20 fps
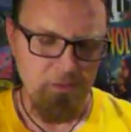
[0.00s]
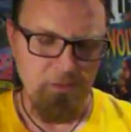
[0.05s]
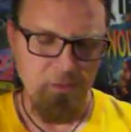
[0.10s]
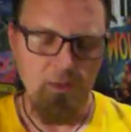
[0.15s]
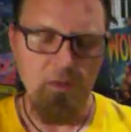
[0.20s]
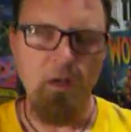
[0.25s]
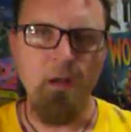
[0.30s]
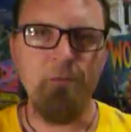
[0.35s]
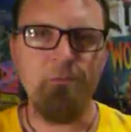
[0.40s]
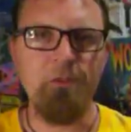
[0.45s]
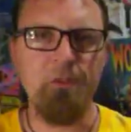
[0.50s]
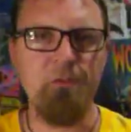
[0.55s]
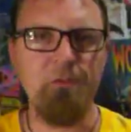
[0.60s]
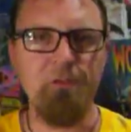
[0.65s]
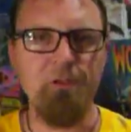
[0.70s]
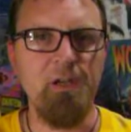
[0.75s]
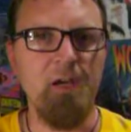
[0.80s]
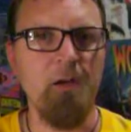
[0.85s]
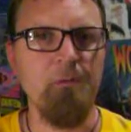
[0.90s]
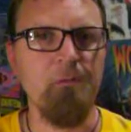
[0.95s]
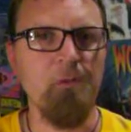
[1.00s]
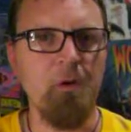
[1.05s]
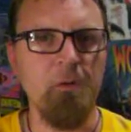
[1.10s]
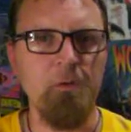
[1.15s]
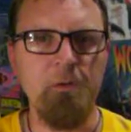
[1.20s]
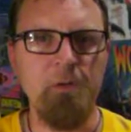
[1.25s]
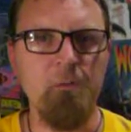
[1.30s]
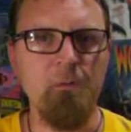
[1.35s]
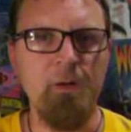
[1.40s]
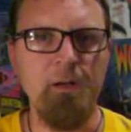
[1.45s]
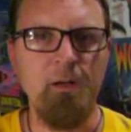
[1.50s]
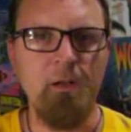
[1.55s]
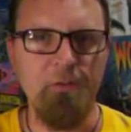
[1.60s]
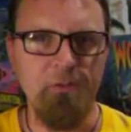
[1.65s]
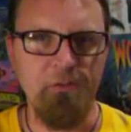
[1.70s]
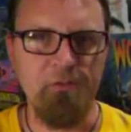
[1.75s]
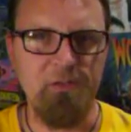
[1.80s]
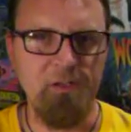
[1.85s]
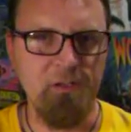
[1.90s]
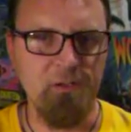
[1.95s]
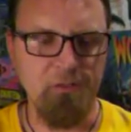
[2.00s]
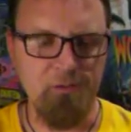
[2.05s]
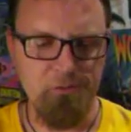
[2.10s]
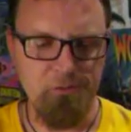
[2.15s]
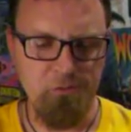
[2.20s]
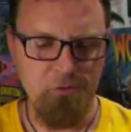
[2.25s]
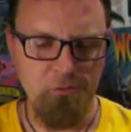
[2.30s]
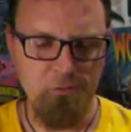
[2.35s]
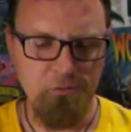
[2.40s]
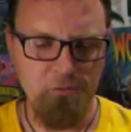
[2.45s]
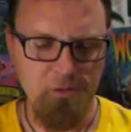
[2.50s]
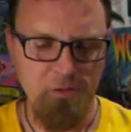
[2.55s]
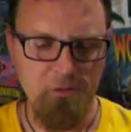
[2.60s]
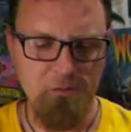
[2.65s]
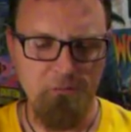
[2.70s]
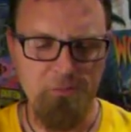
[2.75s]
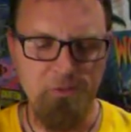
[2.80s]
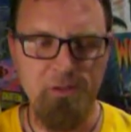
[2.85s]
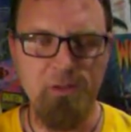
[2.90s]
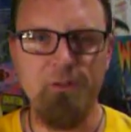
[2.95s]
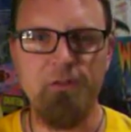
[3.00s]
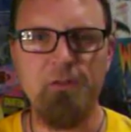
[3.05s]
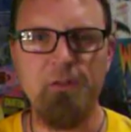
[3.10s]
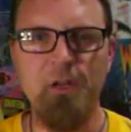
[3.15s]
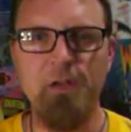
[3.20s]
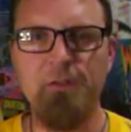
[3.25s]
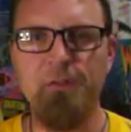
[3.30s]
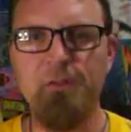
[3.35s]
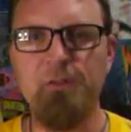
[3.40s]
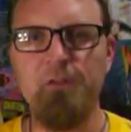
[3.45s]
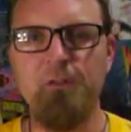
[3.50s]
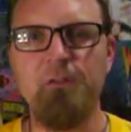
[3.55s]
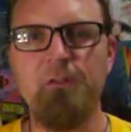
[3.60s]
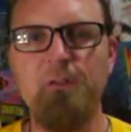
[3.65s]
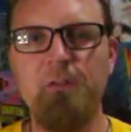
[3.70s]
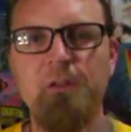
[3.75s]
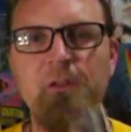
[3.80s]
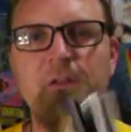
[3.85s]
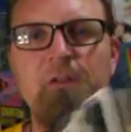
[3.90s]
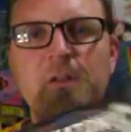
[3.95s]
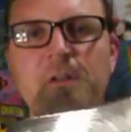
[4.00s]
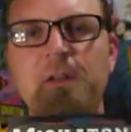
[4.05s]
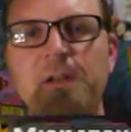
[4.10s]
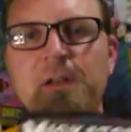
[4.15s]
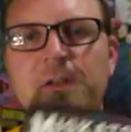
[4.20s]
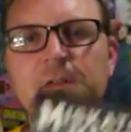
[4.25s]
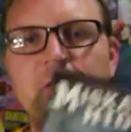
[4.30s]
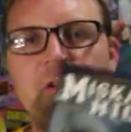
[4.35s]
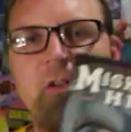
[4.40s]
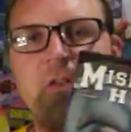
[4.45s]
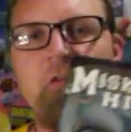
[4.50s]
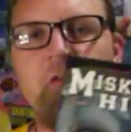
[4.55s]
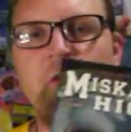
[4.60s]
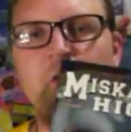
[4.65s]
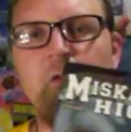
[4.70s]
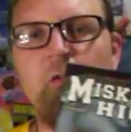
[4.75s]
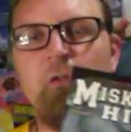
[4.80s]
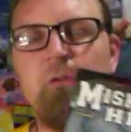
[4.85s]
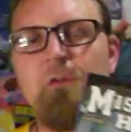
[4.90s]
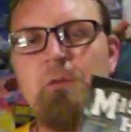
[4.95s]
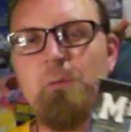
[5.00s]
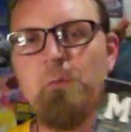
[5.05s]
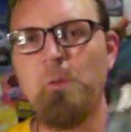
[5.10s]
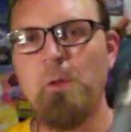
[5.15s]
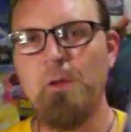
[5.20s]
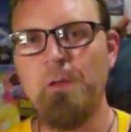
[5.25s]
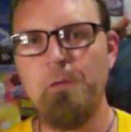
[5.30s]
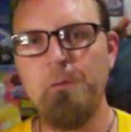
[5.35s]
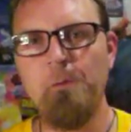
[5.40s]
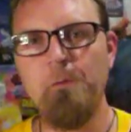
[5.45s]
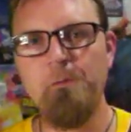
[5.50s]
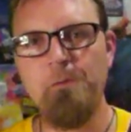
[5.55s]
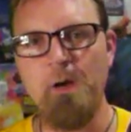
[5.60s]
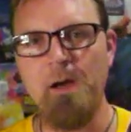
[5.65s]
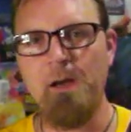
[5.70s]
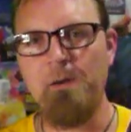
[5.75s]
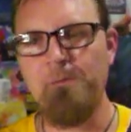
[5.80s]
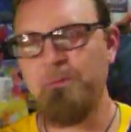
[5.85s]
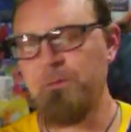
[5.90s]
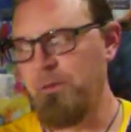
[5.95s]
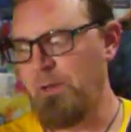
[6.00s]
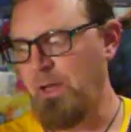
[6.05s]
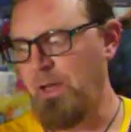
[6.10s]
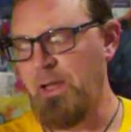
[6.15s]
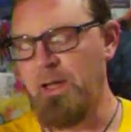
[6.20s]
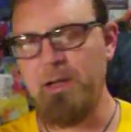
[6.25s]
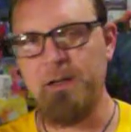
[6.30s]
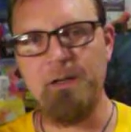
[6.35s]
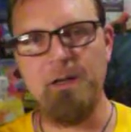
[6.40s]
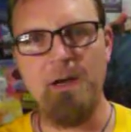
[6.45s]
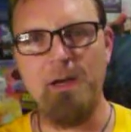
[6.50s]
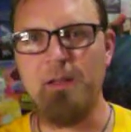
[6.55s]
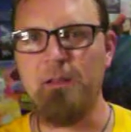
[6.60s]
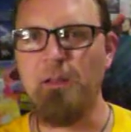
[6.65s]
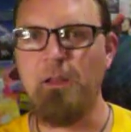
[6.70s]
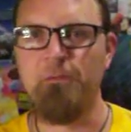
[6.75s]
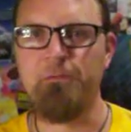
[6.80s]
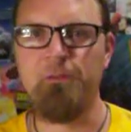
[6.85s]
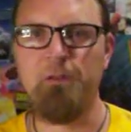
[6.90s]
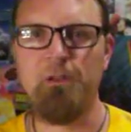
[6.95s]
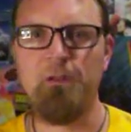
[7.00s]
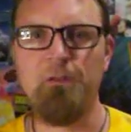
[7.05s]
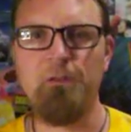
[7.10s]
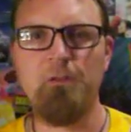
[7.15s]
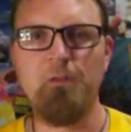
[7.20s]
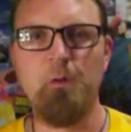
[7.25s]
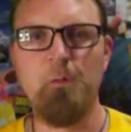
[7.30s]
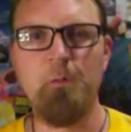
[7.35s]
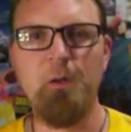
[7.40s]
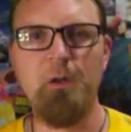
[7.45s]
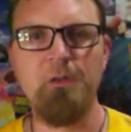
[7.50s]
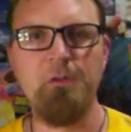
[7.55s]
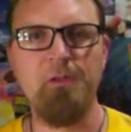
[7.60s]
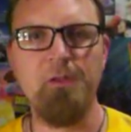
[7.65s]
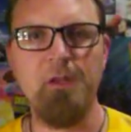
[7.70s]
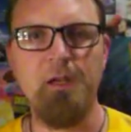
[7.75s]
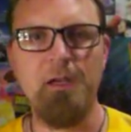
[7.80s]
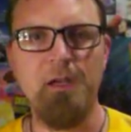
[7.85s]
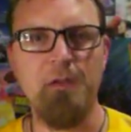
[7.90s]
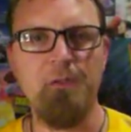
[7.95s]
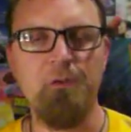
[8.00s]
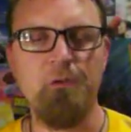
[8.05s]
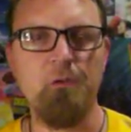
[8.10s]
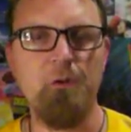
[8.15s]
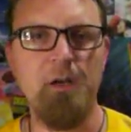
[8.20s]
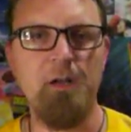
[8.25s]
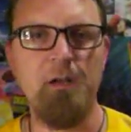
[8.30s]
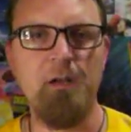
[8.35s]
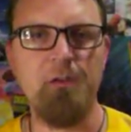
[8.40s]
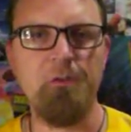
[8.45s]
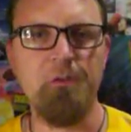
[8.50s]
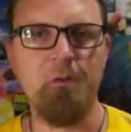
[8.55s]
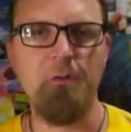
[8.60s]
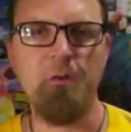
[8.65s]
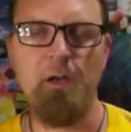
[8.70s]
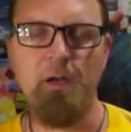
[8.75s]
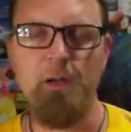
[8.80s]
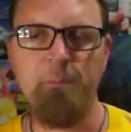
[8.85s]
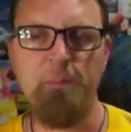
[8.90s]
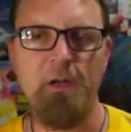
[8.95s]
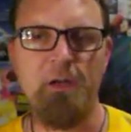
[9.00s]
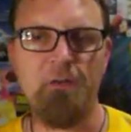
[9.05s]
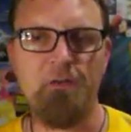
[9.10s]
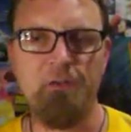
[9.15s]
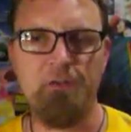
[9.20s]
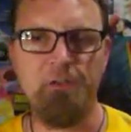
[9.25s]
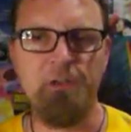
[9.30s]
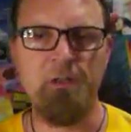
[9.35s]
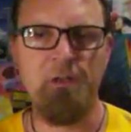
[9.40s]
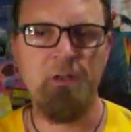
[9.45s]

obviously, I've already read all the single issues of this. This collects issues 1 through 5, and I loved it so much that I got the trade also. I'm actually